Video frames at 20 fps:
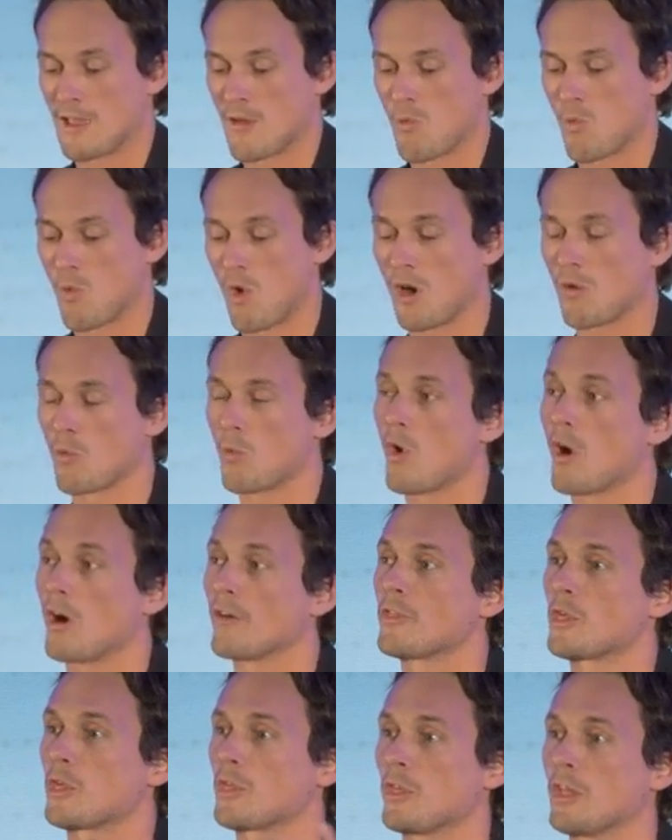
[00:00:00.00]
What
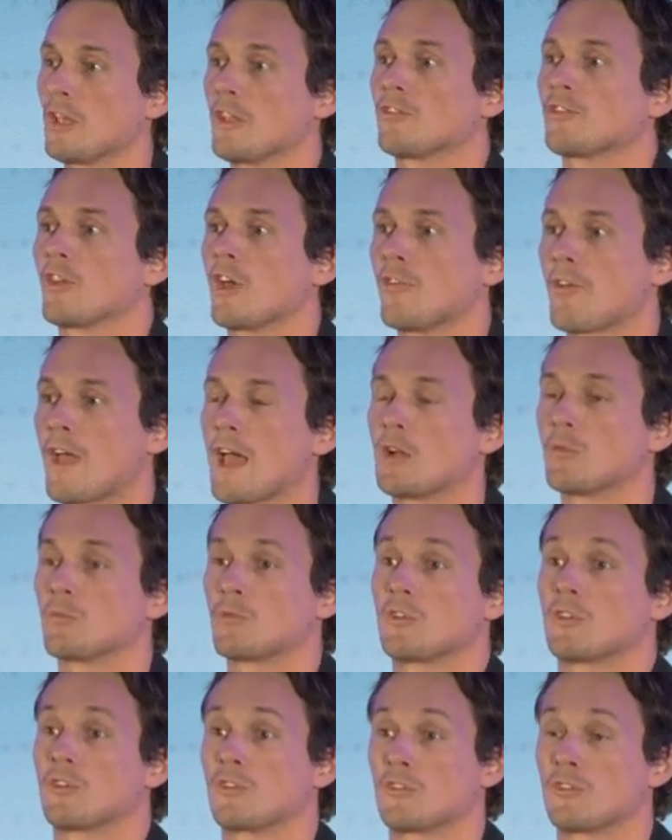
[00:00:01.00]
are the things that have
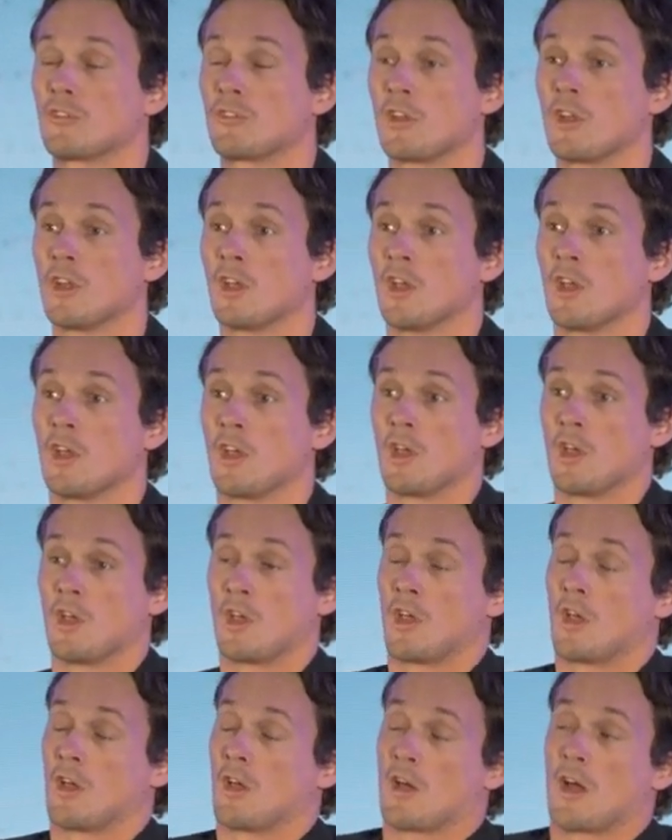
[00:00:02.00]
helped us,
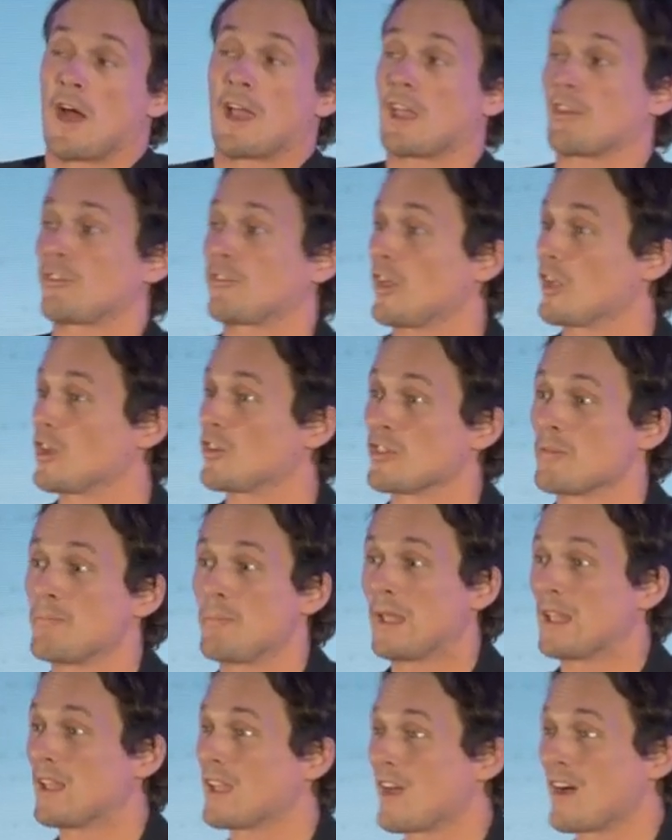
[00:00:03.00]
I guess, take on the
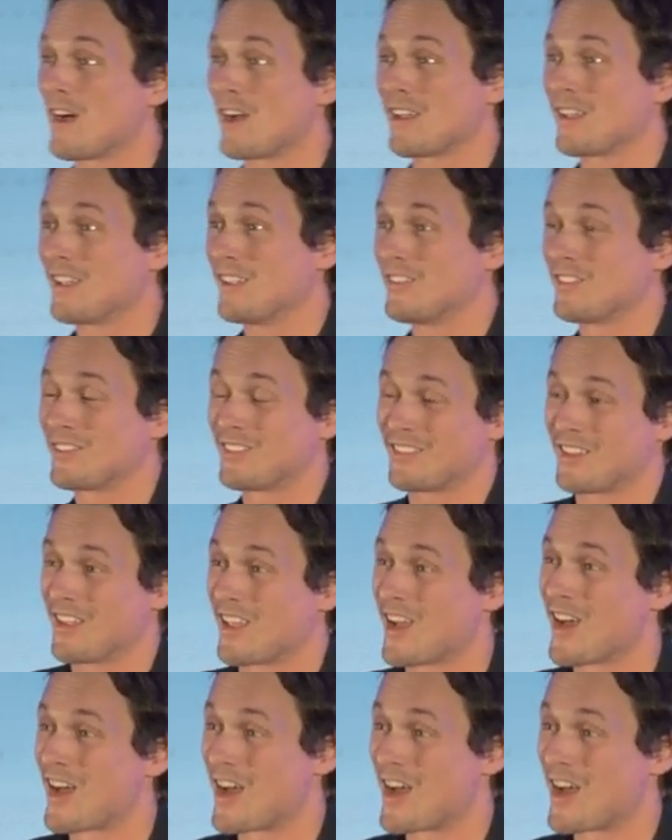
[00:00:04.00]
big guys?